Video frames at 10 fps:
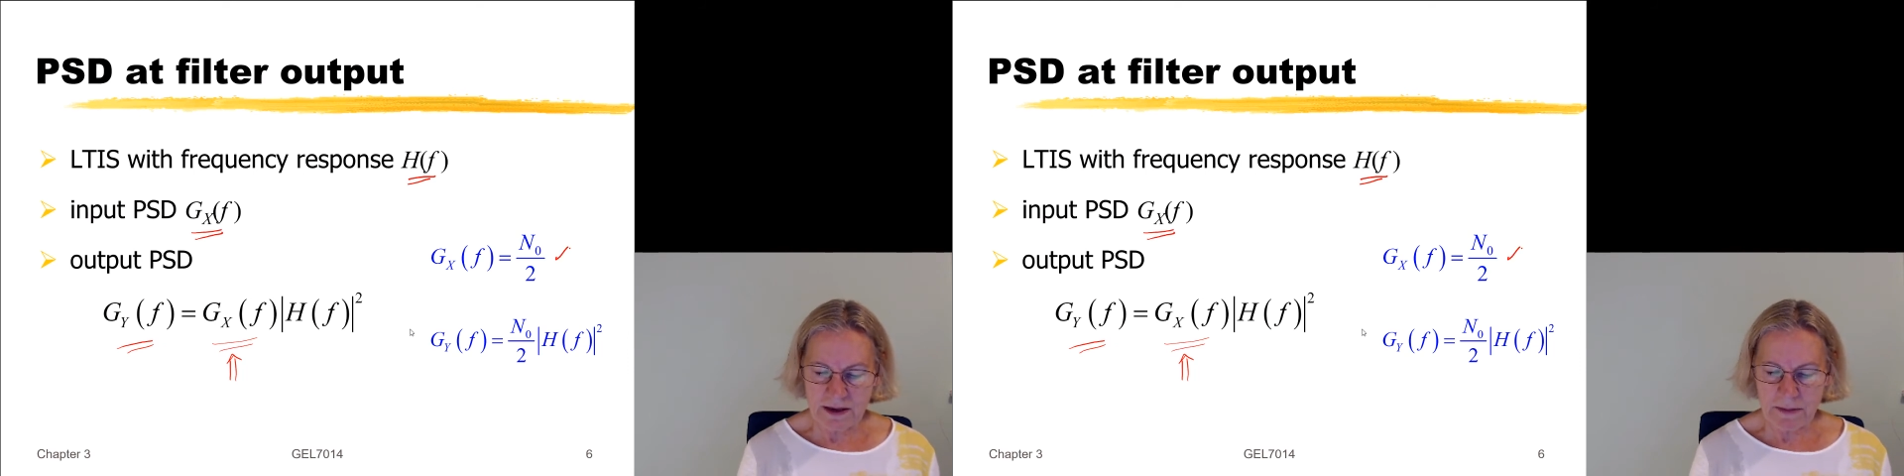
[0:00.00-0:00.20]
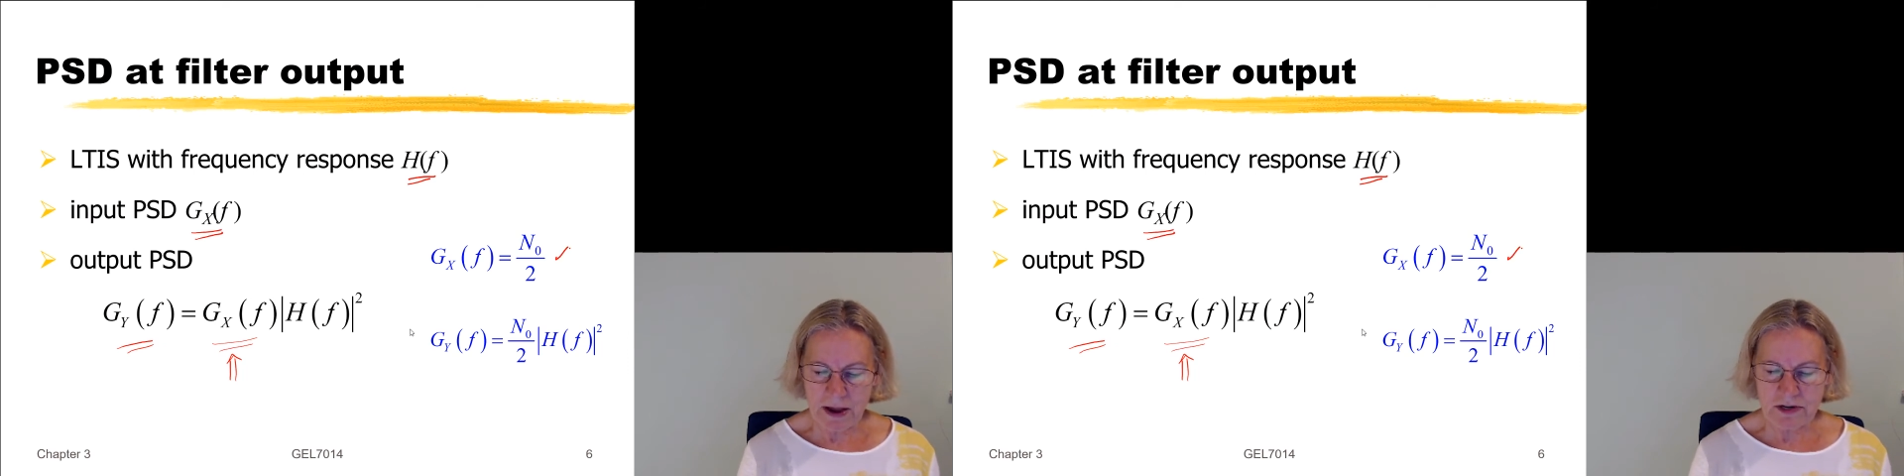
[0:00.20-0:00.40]

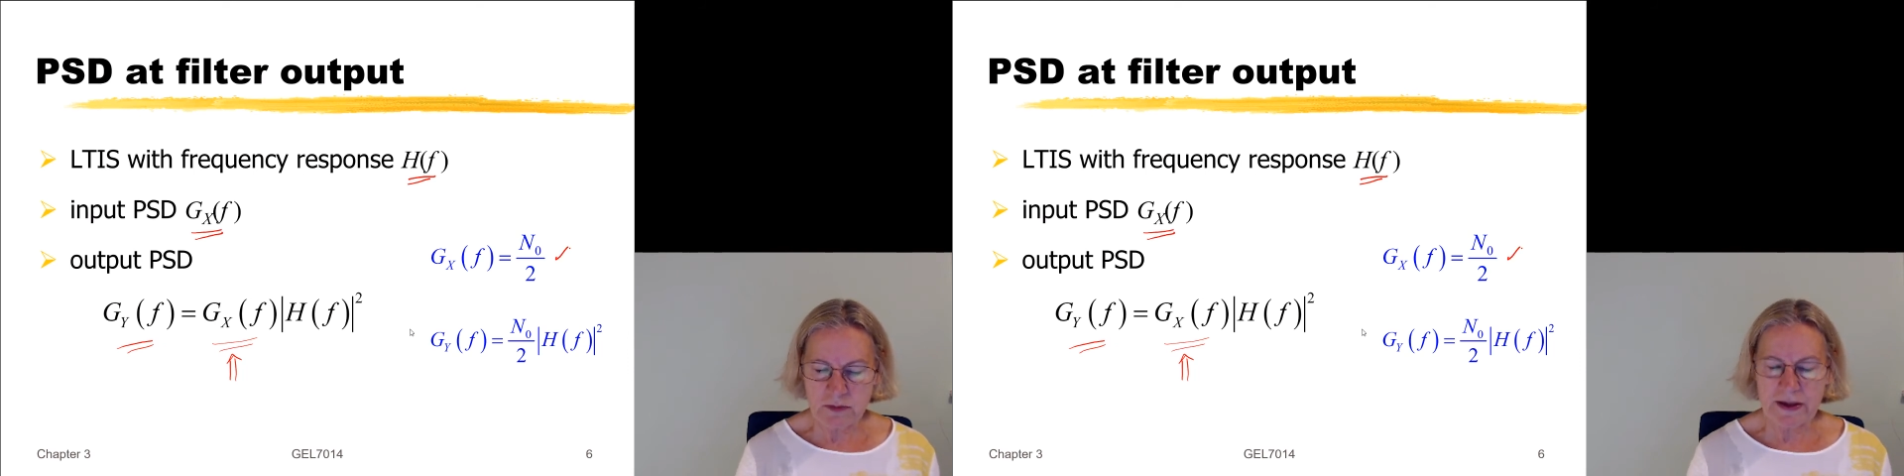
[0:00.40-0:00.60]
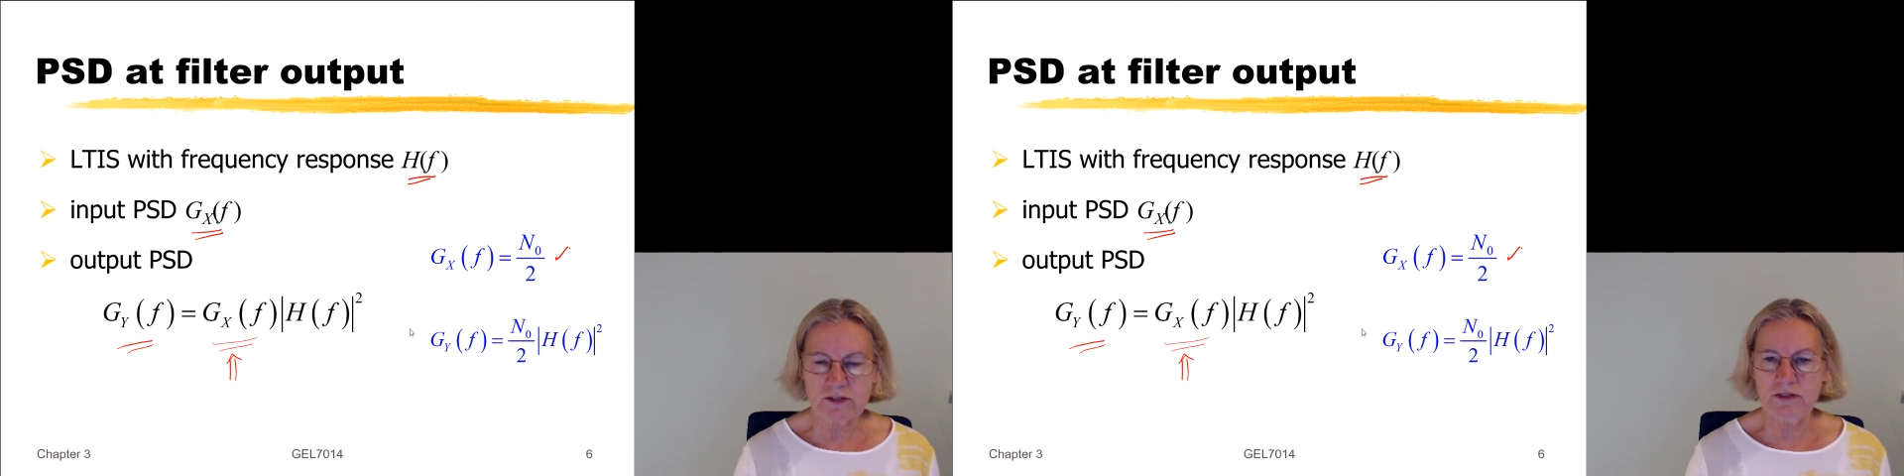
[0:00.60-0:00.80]
power
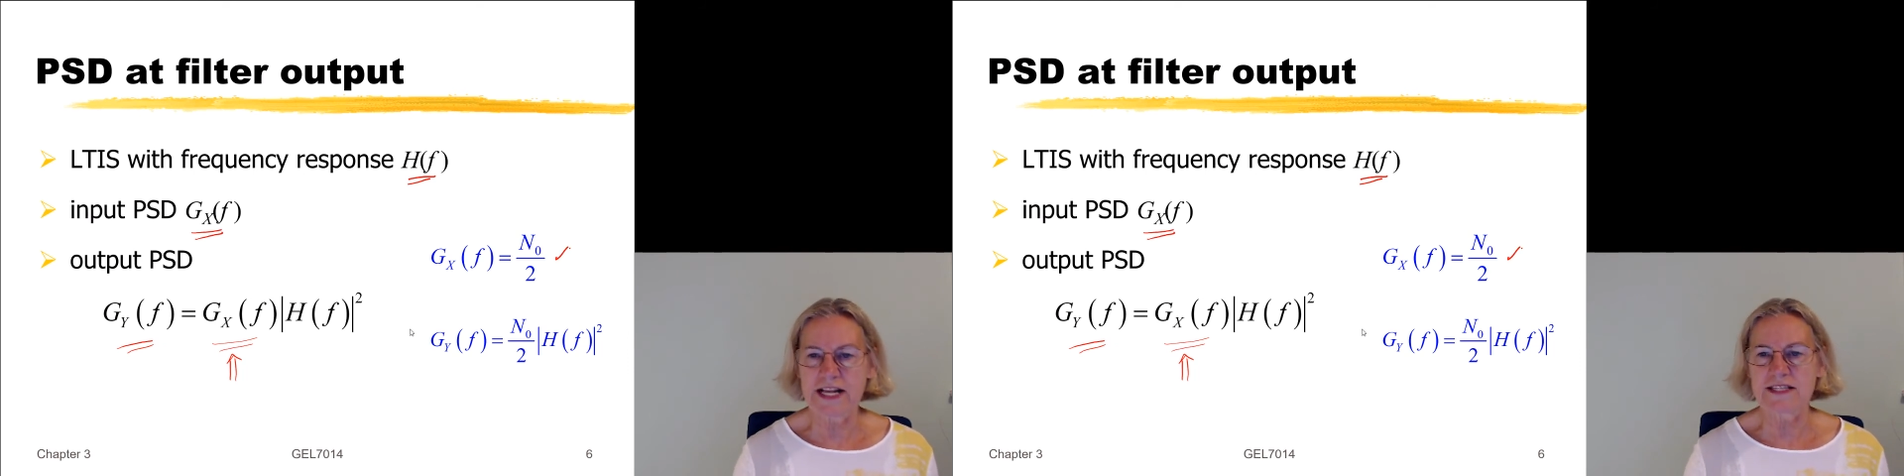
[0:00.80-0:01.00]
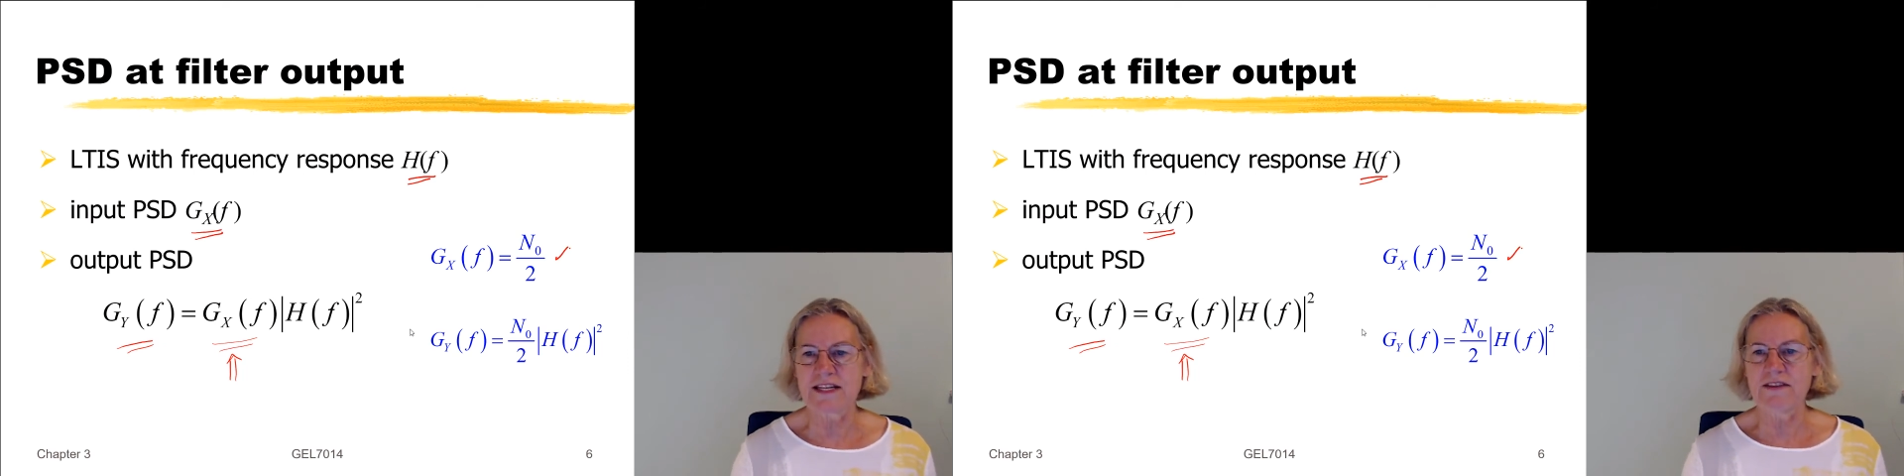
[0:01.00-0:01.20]
spectral
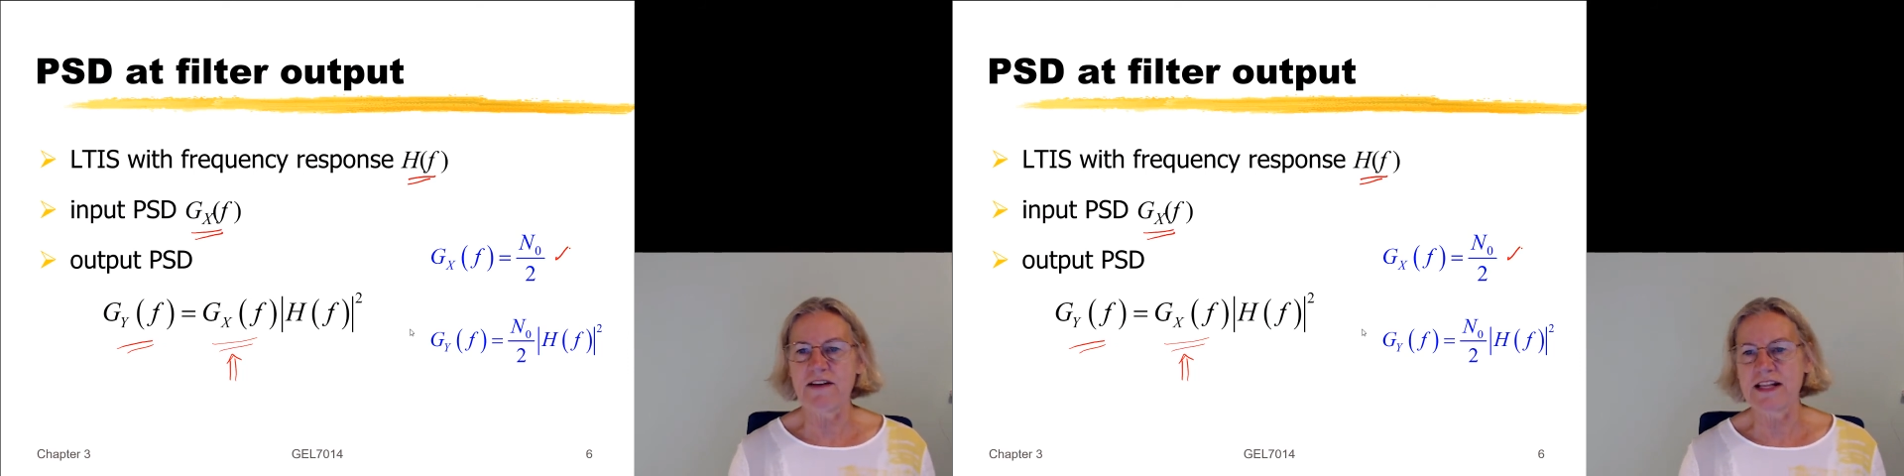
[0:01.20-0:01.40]
density of